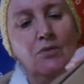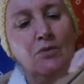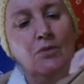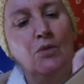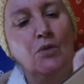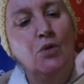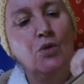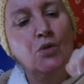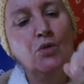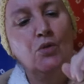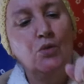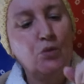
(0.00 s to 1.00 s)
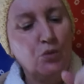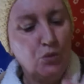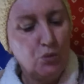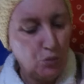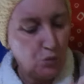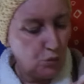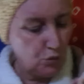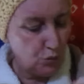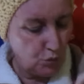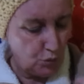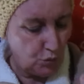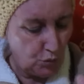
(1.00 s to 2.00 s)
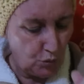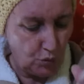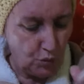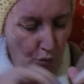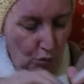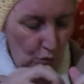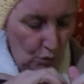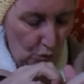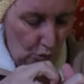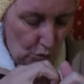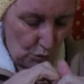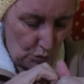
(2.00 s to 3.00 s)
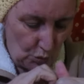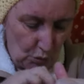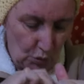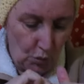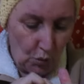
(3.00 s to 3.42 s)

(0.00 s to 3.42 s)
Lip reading: (silence)